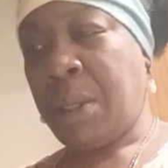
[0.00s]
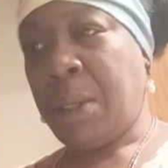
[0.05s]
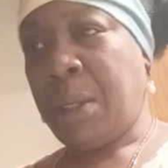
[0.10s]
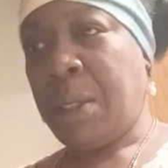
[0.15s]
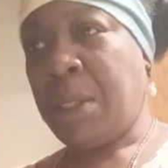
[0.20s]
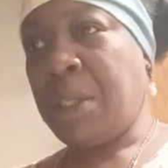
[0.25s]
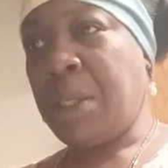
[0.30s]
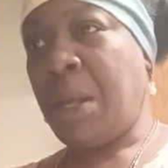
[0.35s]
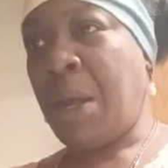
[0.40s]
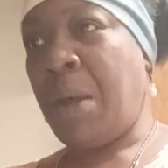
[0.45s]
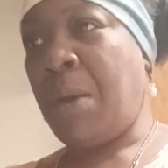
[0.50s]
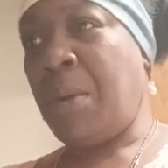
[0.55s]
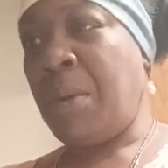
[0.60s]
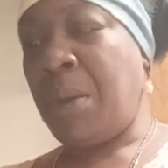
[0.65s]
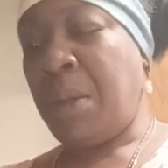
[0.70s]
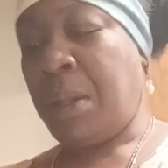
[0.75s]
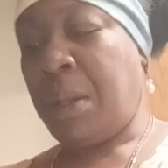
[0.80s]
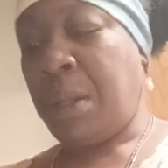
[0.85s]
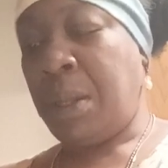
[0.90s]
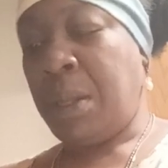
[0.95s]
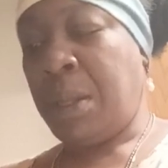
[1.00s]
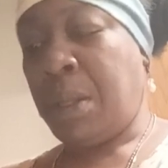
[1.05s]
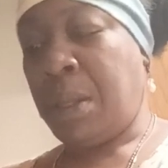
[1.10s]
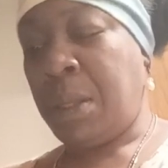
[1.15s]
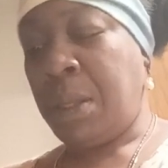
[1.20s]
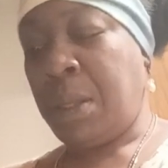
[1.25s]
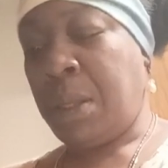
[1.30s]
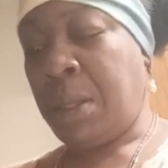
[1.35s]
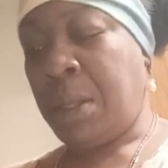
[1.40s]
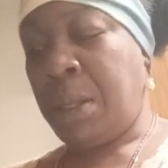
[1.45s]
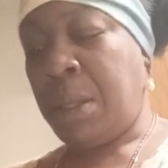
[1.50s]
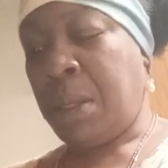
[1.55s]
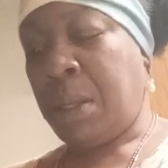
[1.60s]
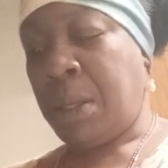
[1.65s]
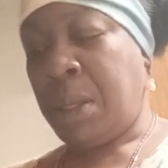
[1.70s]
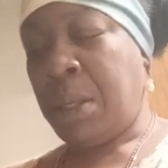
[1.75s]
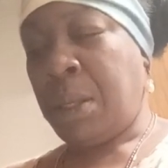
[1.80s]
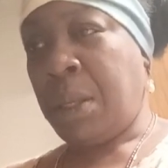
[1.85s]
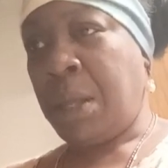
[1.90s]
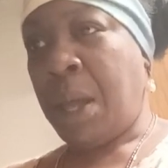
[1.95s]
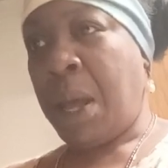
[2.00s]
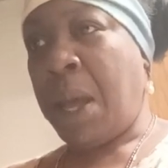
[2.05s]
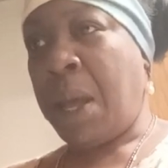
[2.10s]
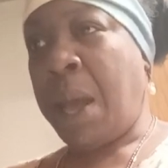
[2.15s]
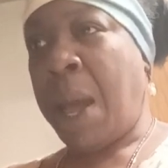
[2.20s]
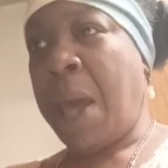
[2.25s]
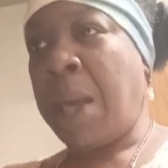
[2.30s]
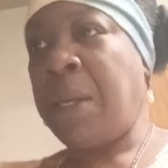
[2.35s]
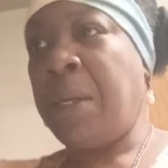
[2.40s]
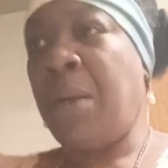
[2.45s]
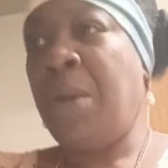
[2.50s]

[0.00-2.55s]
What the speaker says: So, I got it